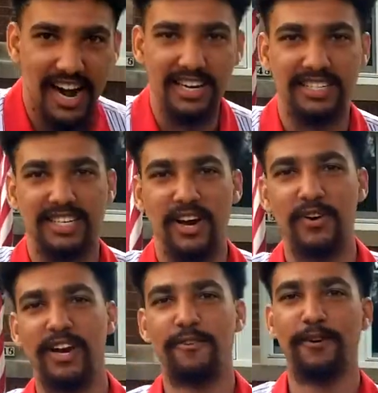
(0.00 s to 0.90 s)
it
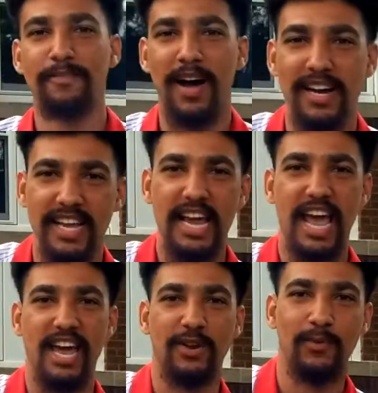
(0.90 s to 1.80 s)
going, everybody?
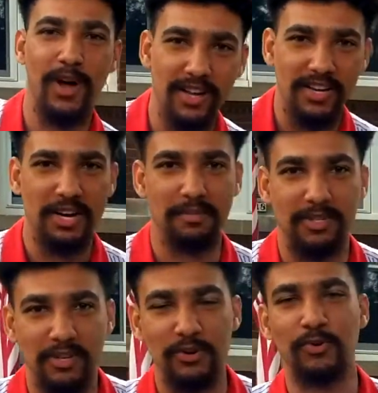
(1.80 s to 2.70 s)
And welcome
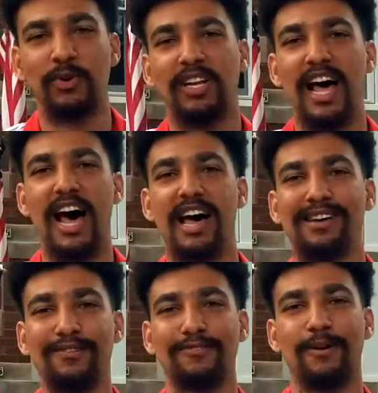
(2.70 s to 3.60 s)
to
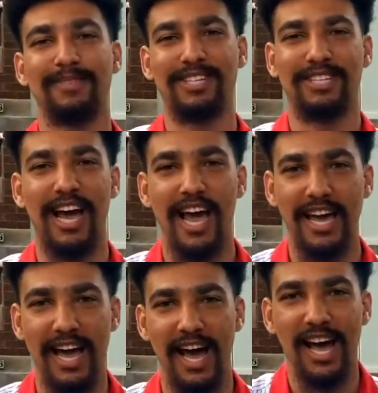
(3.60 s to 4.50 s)
Live from the
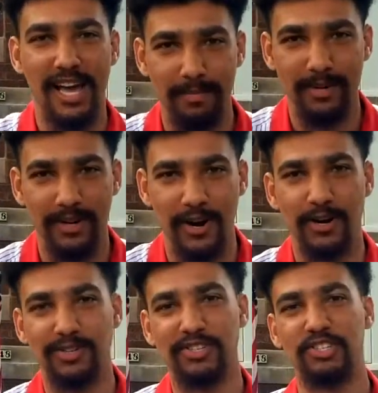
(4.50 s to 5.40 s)
Shy. I am your
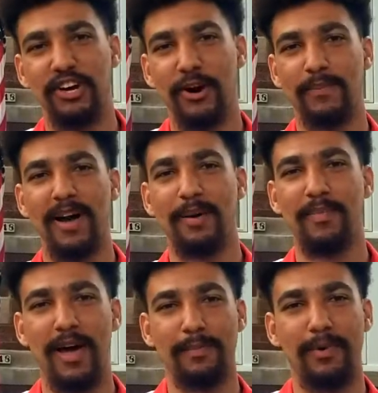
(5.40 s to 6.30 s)
host,
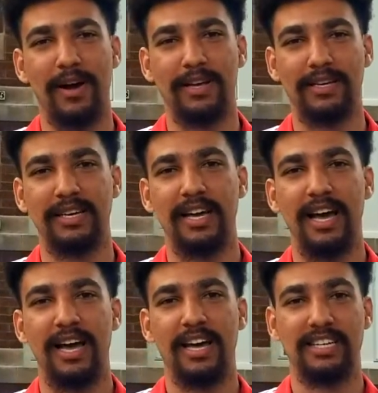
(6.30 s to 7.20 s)
JeremiahPaprocki.
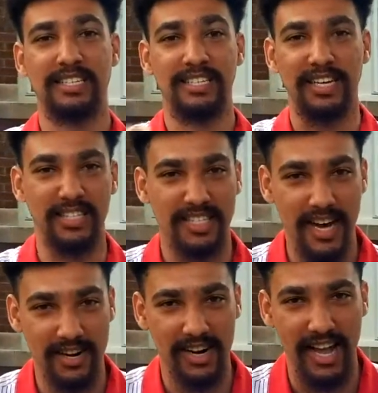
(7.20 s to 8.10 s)
It's such an
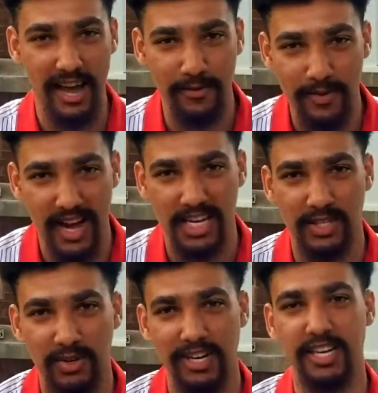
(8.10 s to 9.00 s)
honor to have you guys
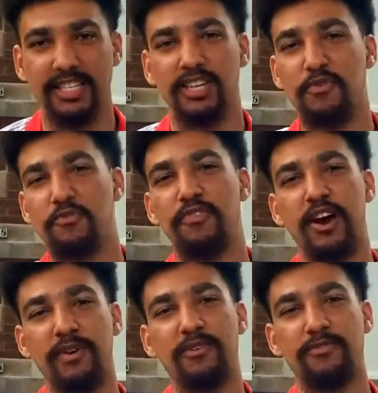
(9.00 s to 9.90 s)
tuning in to the
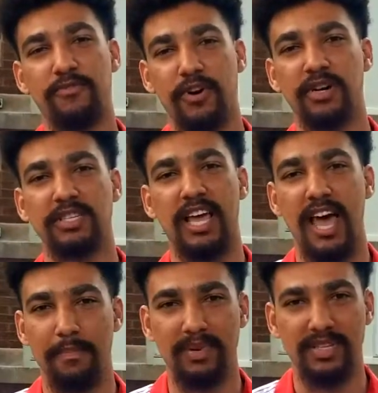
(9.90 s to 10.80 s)
very first
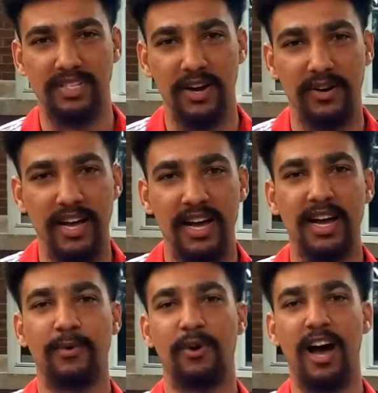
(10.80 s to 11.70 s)
episode
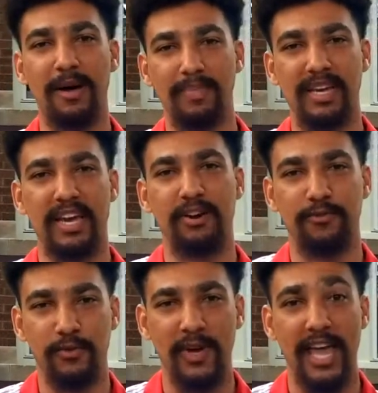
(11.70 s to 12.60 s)
where I'll be
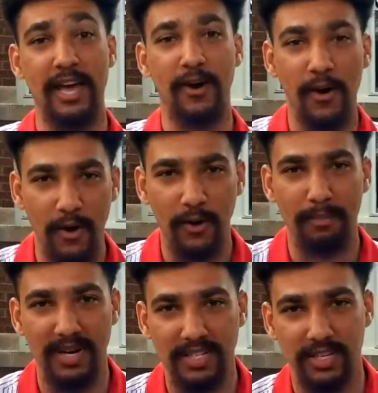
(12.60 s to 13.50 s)
interviewing a whole
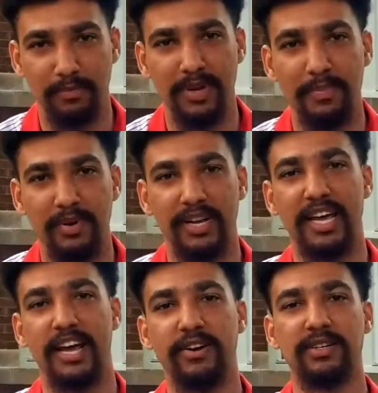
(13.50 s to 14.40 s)
bunch of people in
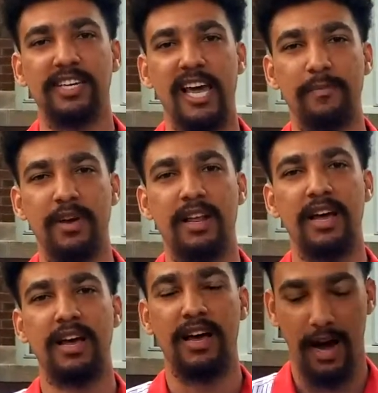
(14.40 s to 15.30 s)
entertainment.
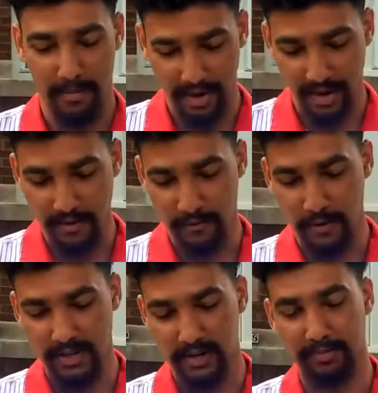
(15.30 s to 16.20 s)
I'm looking
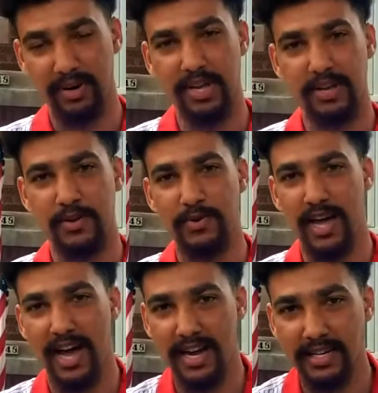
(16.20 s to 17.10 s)
forward to bringing you
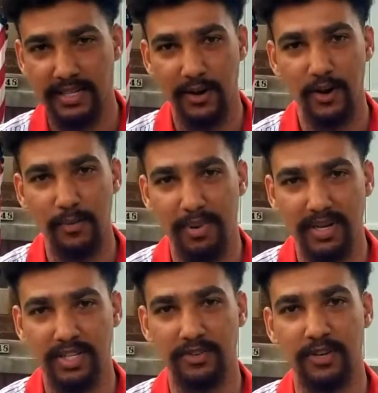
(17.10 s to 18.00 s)
guys a whole
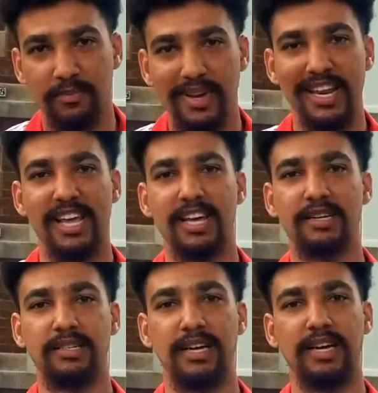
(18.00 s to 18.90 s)
bunch of
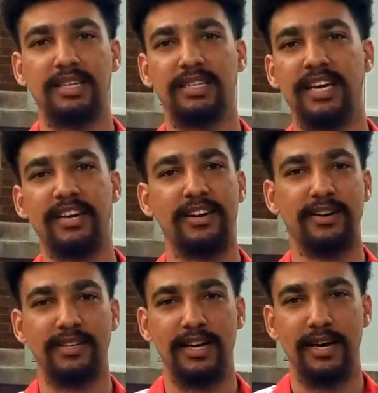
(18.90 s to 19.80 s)
comedians,
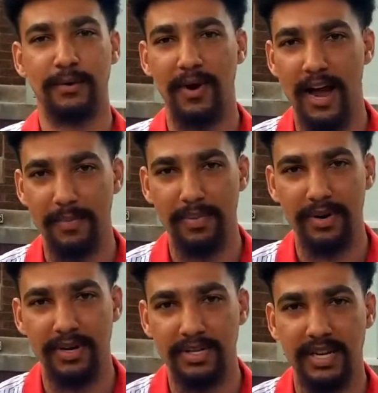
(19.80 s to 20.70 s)
singers,
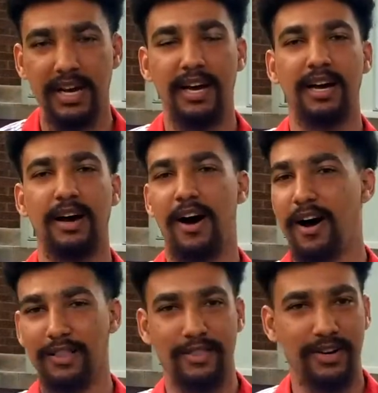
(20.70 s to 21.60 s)
rappers,
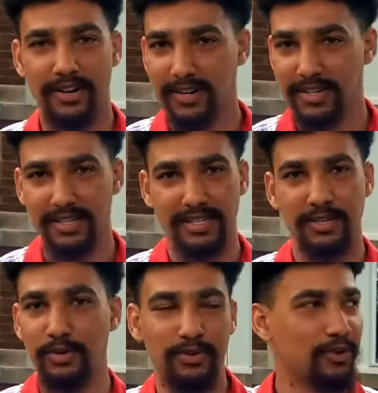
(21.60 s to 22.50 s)
authors,
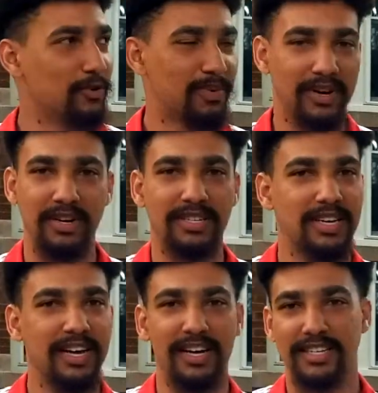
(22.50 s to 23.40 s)
YouTubers.
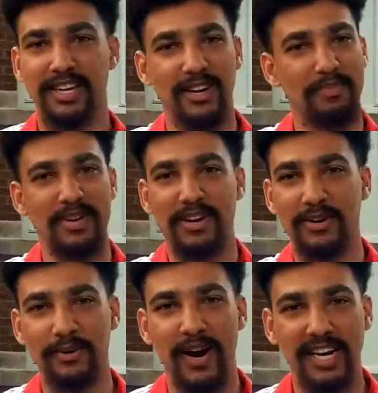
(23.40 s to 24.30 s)
It's going to be a
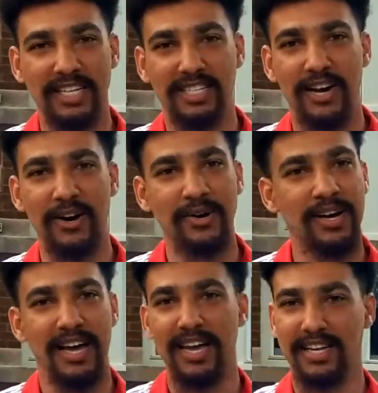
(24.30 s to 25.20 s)
great show,
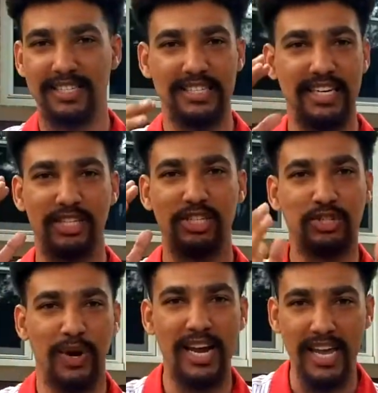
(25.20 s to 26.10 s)
and let's get
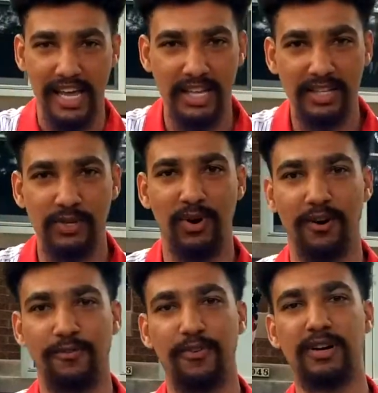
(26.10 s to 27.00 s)
straight into
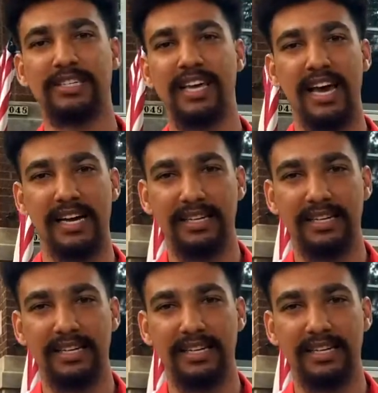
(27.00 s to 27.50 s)
our first guest.